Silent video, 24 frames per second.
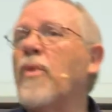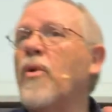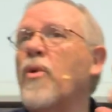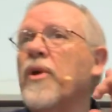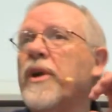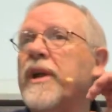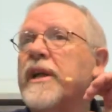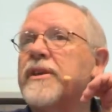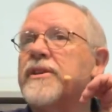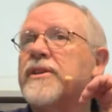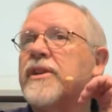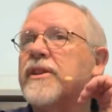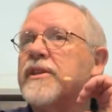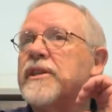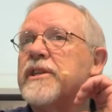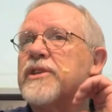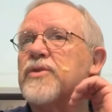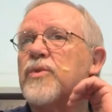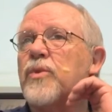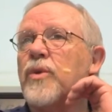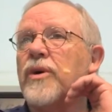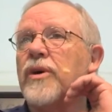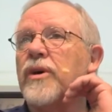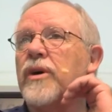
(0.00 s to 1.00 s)
born into
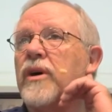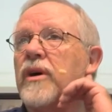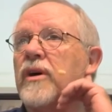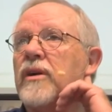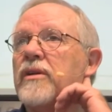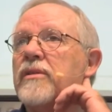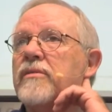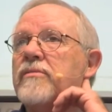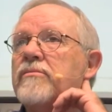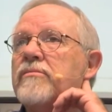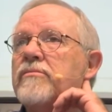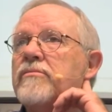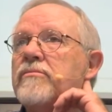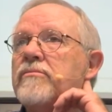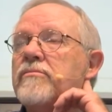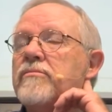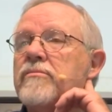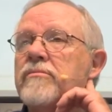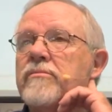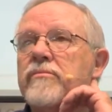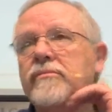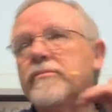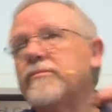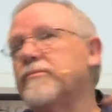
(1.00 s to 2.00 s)
this world.
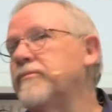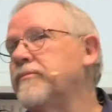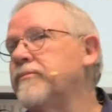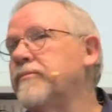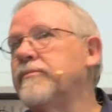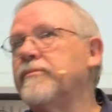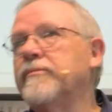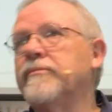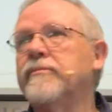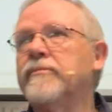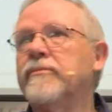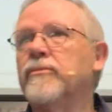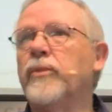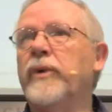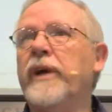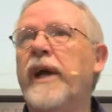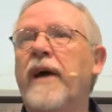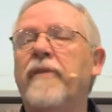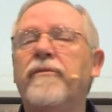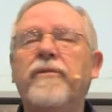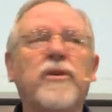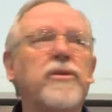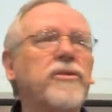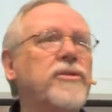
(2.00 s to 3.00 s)
We
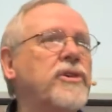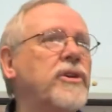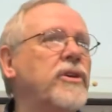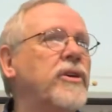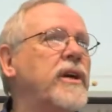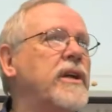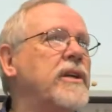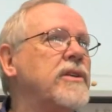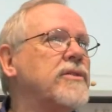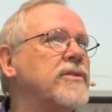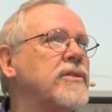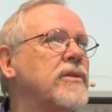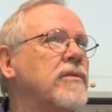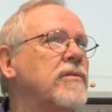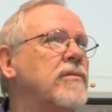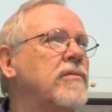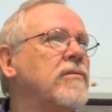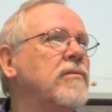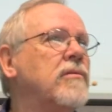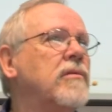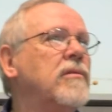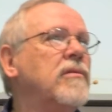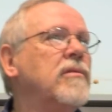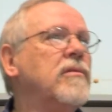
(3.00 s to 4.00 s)
have no choice.
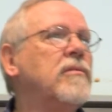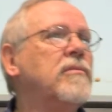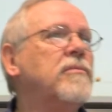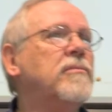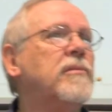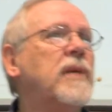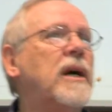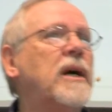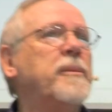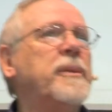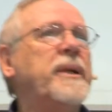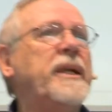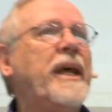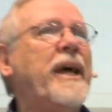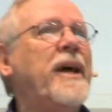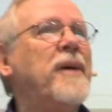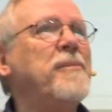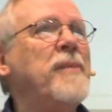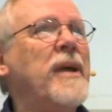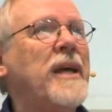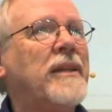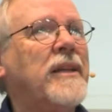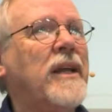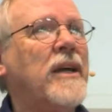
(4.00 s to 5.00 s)
Mom and
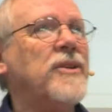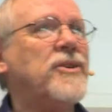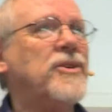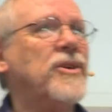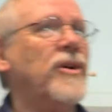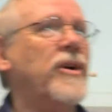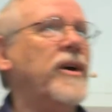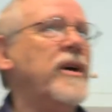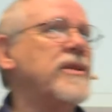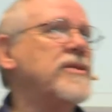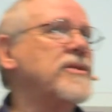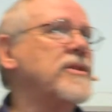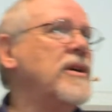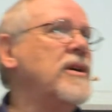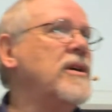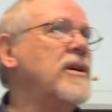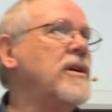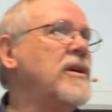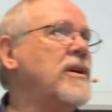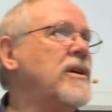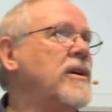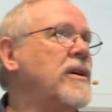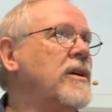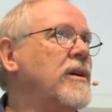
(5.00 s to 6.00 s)
dad make that choice,
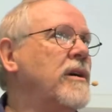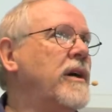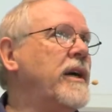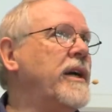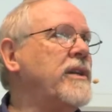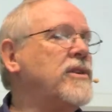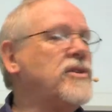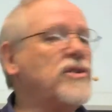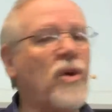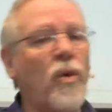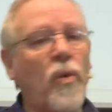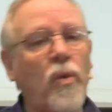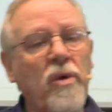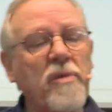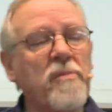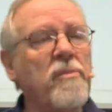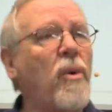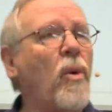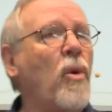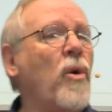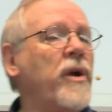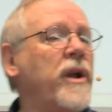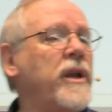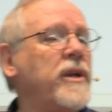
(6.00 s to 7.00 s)
right? So we're
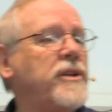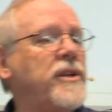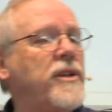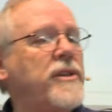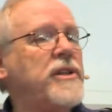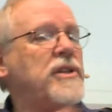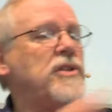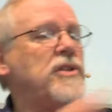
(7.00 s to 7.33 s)
born into